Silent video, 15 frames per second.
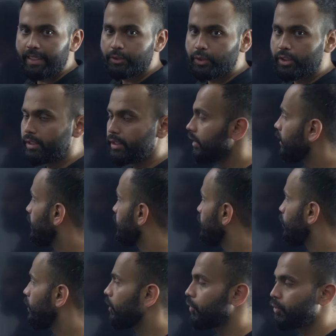energy,
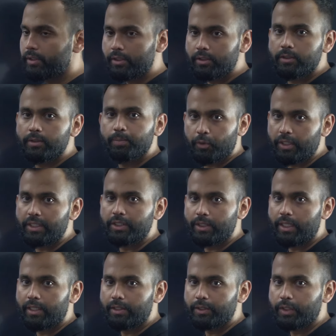so it loses
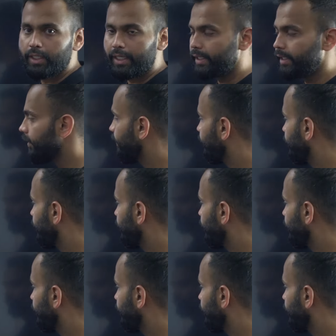potential energy, right?